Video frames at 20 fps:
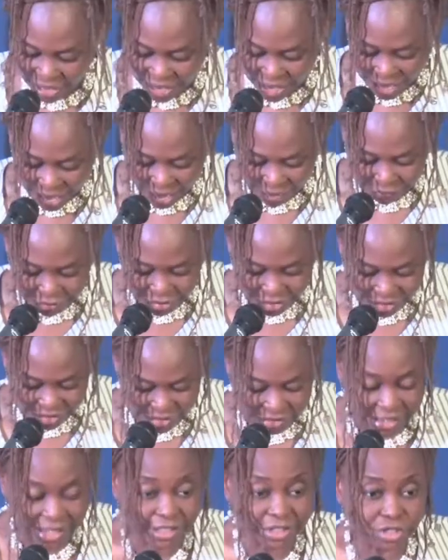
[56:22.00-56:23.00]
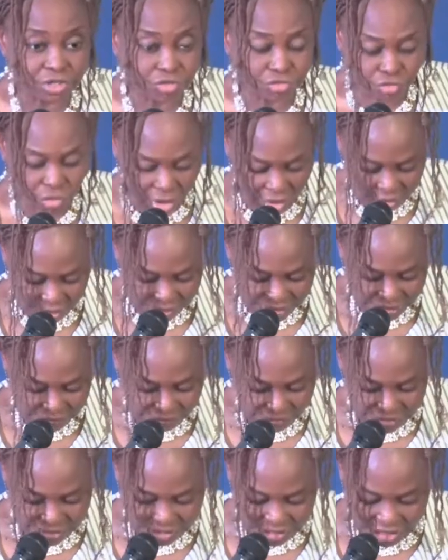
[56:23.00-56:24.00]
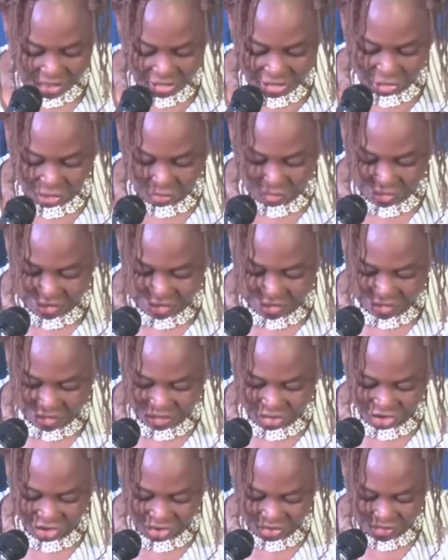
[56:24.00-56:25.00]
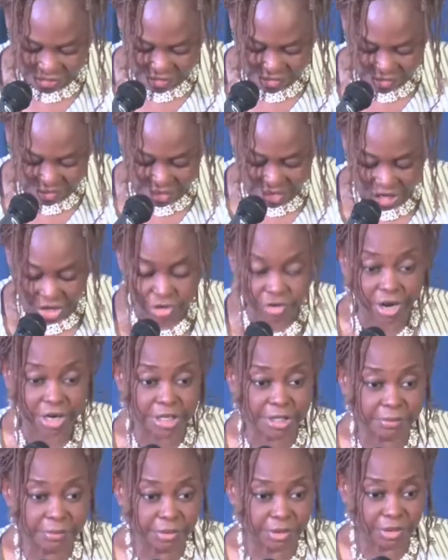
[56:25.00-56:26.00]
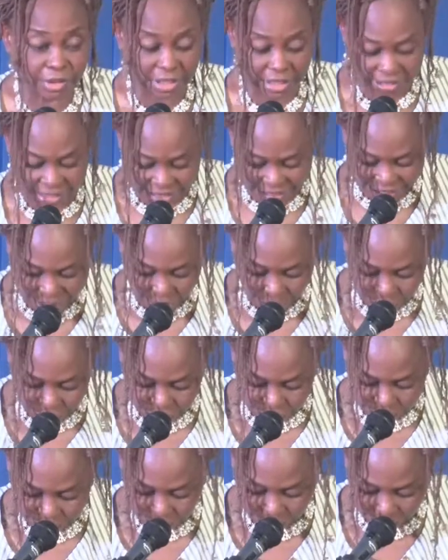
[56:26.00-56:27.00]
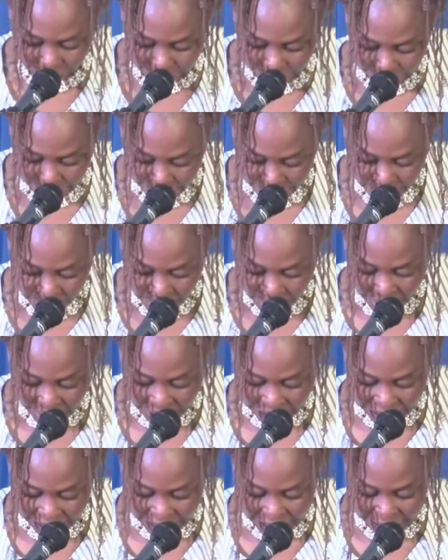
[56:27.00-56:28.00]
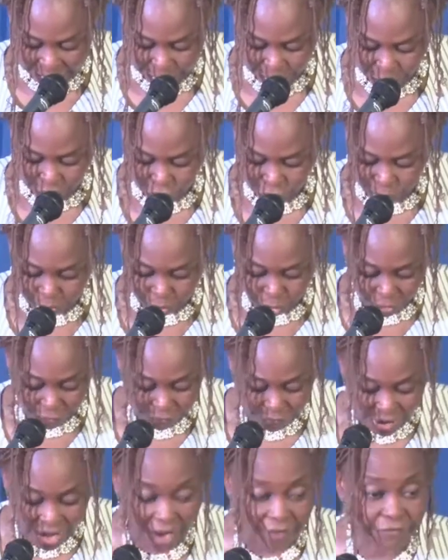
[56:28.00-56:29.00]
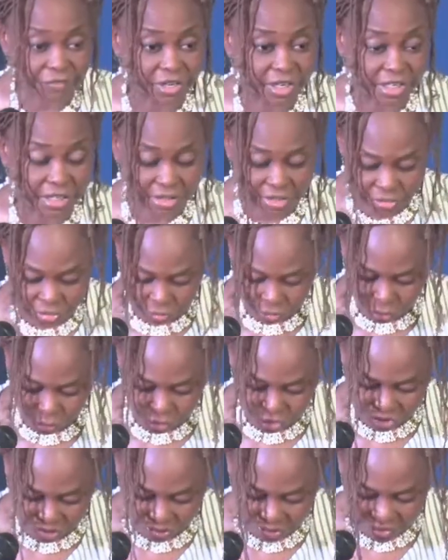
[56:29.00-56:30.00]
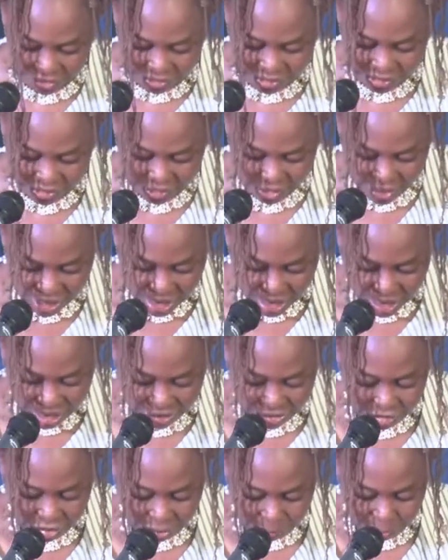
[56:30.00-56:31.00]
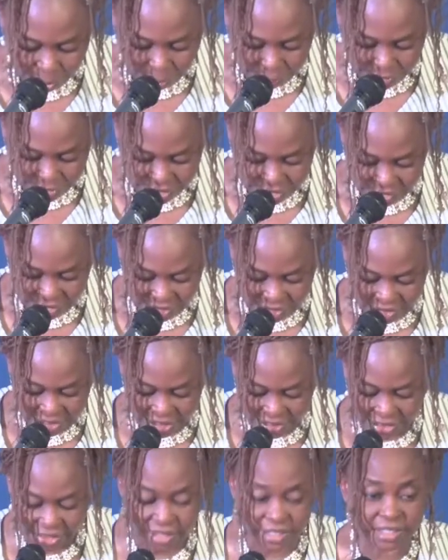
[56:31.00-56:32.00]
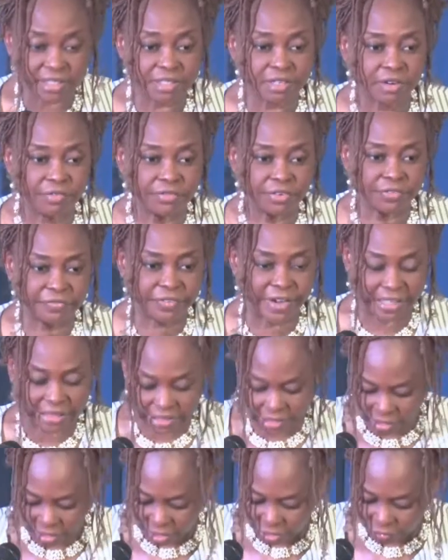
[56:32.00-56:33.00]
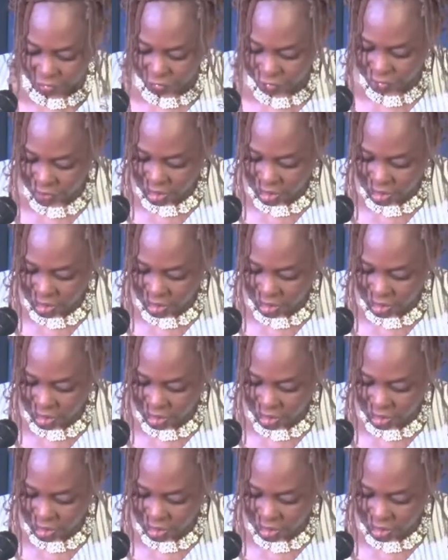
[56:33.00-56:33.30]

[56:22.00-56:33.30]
Africa needs strong civil society organizations that are credible and accountable and able to proffer African solutions and support the sustenance of effective